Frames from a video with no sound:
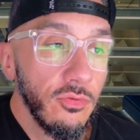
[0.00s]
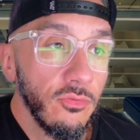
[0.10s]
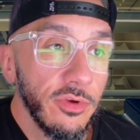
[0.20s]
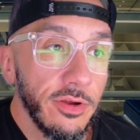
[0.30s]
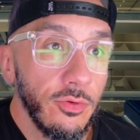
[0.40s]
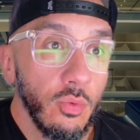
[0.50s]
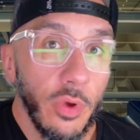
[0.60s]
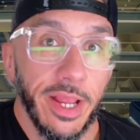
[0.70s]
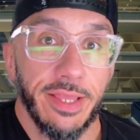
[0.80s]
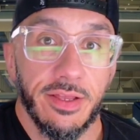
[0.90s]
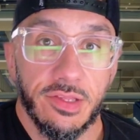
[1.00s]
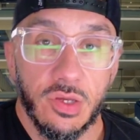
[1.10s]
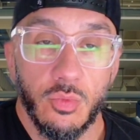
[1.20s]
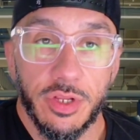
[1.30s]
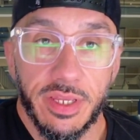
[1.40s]
real way that
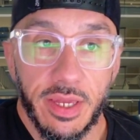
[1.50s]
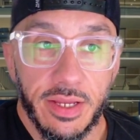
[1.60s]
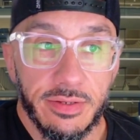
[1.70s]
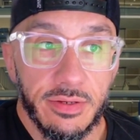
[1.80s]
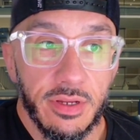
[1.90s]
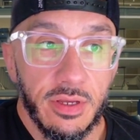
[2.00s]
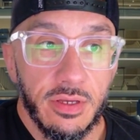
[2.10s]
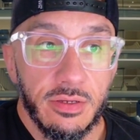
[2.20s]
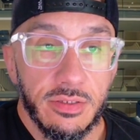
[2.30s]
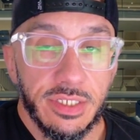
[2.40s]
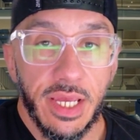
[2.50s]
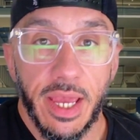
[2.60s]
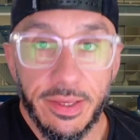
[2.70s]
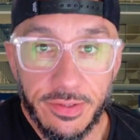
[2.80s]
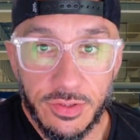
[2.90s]
someone can
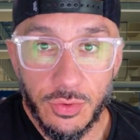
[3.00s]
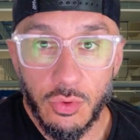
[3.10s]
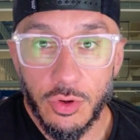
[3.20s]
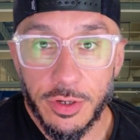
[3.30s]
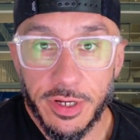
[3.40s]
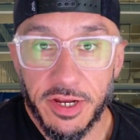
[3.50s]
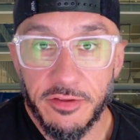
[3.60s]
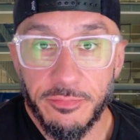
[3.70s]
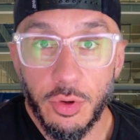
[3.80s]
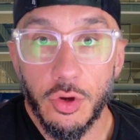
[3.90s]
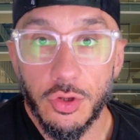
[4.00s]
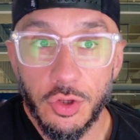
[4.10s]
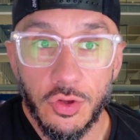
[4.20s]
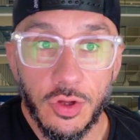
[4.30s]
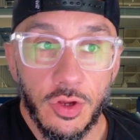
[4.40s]
test or kind of
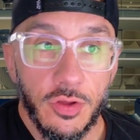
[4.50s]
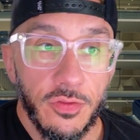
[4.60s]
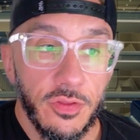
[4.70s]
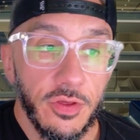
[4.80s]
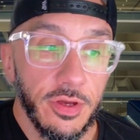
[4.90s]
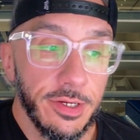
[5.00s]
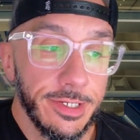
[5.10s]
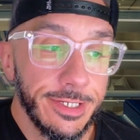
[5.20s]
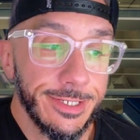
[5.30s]
push the